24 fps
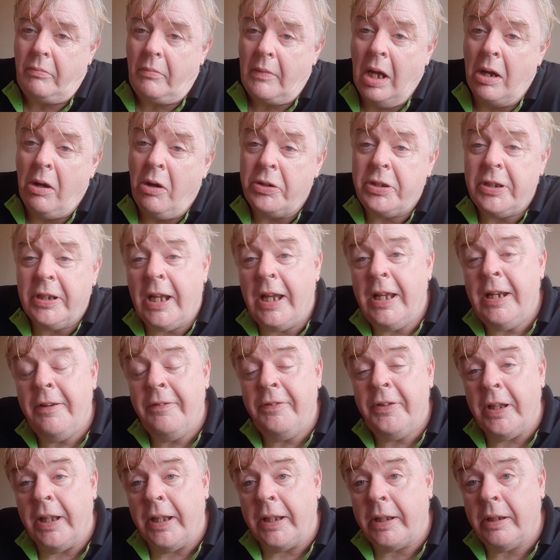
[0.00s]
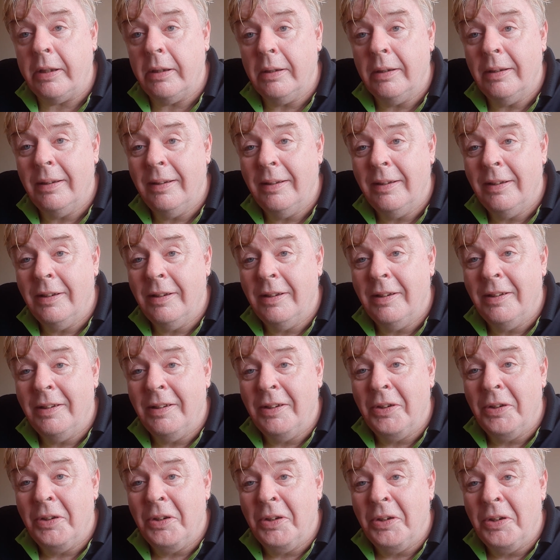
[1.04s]
autogynephilic
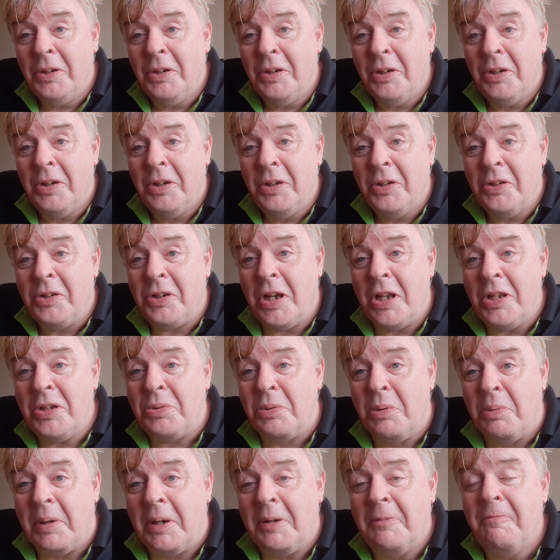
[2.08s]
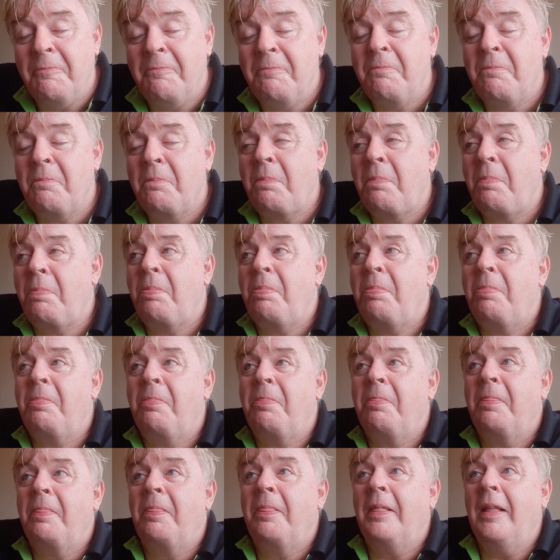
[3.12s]
trans woman,
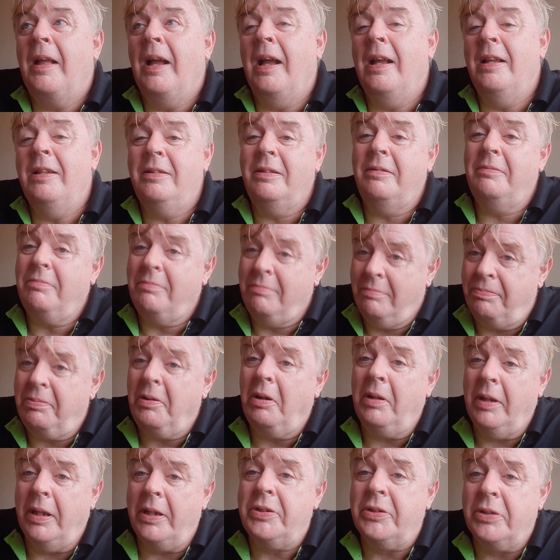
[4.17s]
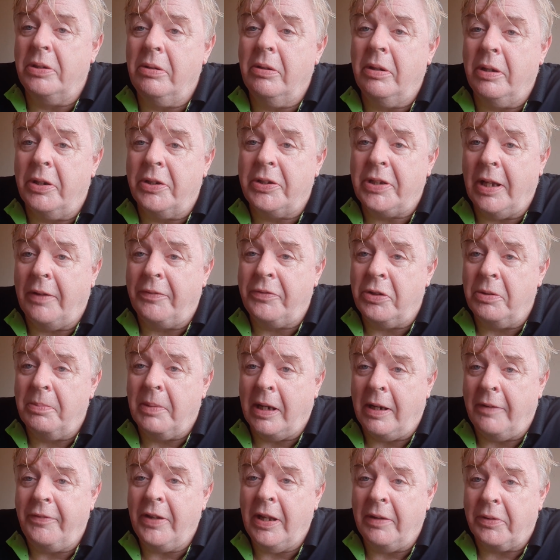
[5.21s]
it probably isn't doing herself too
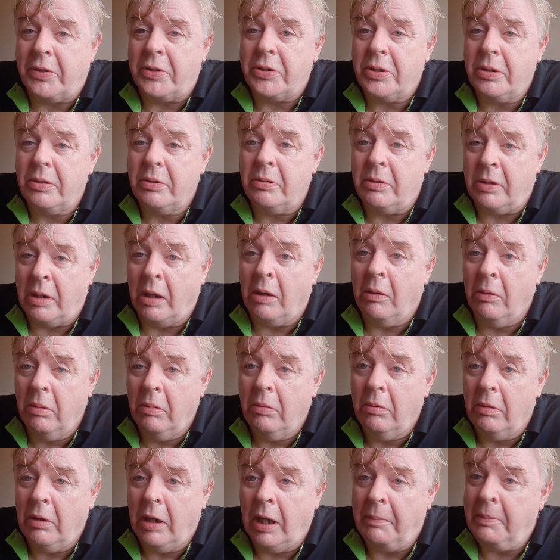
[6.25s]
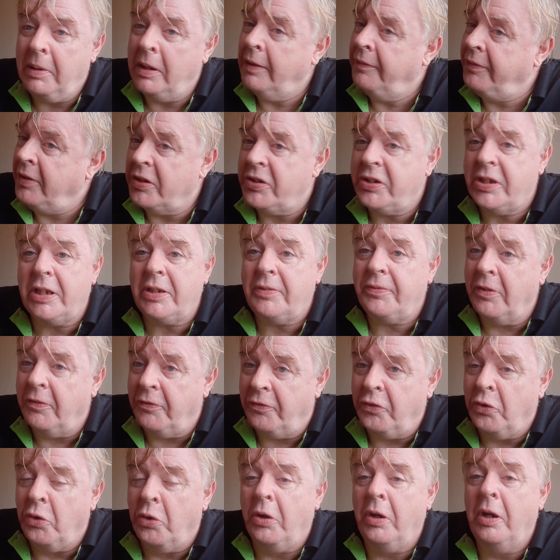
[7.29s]
many favours, I mean, if you're
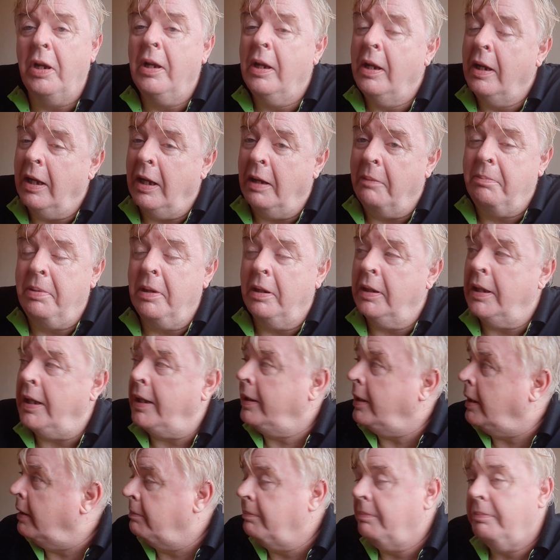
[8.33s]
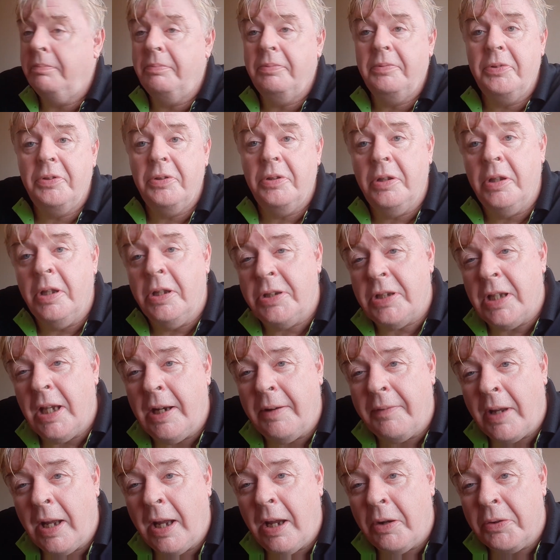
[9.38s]
6'4" and built like the side
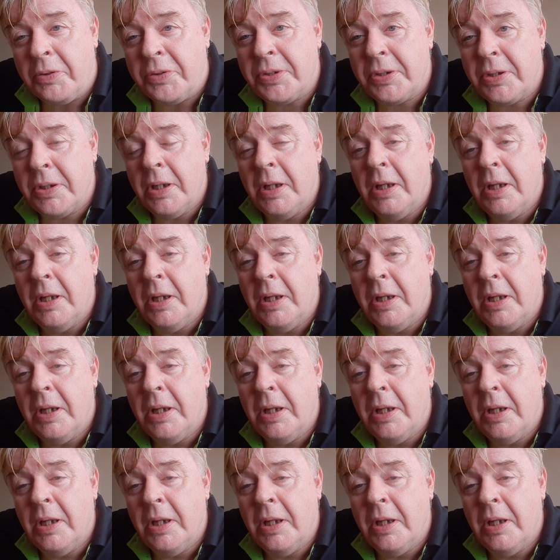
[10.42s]
of a house,